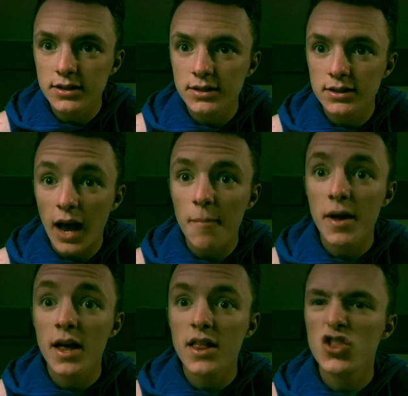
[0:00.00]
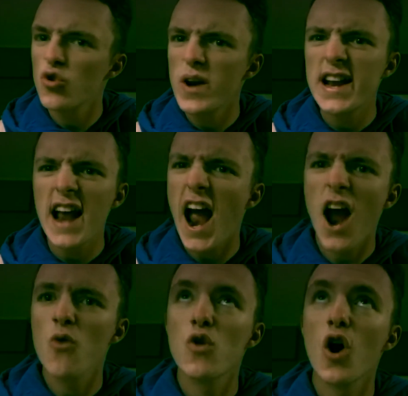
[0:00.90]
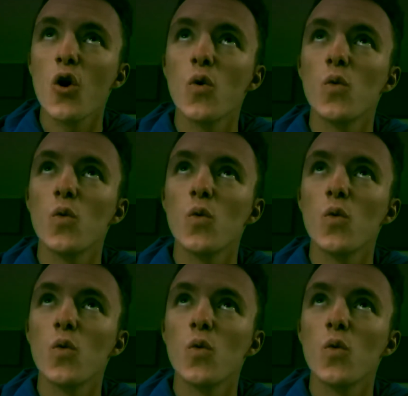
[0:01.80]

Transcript: I am the Green Arrow.